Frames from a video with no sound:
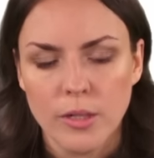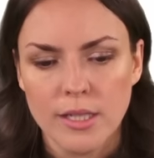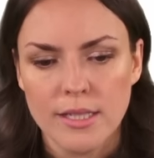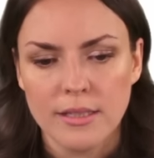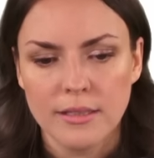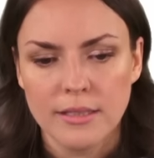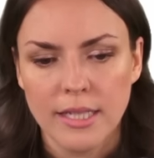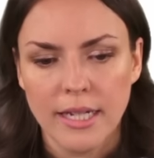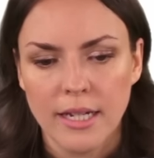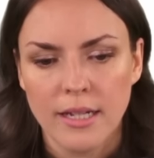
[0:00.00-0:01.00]
We still
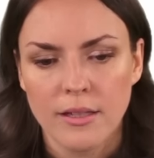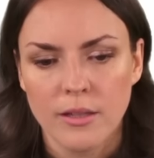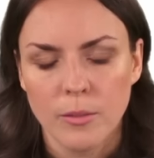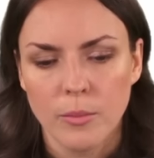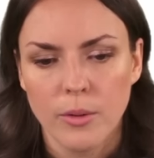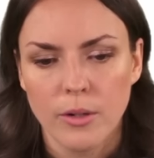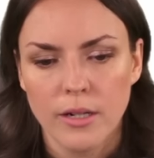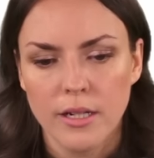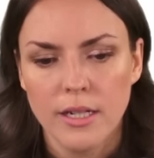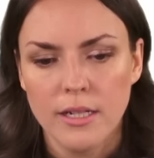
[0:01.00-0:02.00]
take the
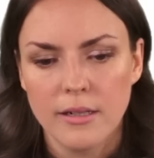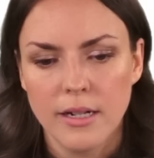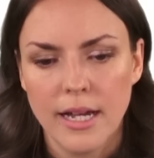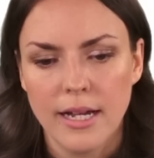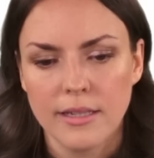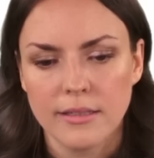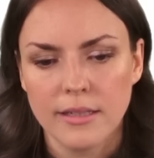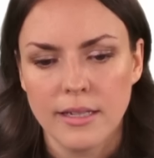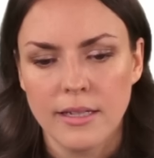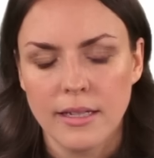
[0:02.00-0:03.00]
part here as
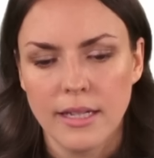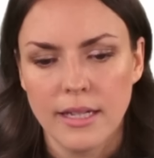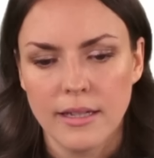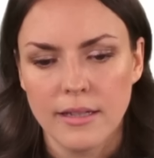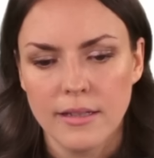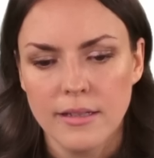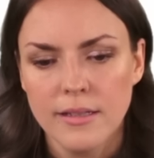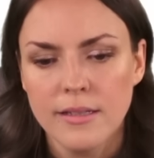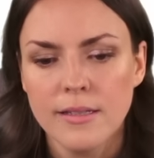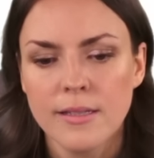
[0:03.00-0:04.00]
it
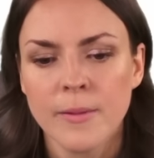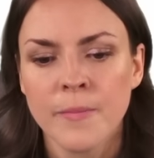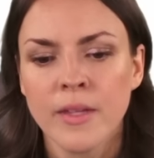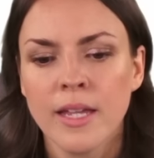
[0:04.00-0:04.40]
is,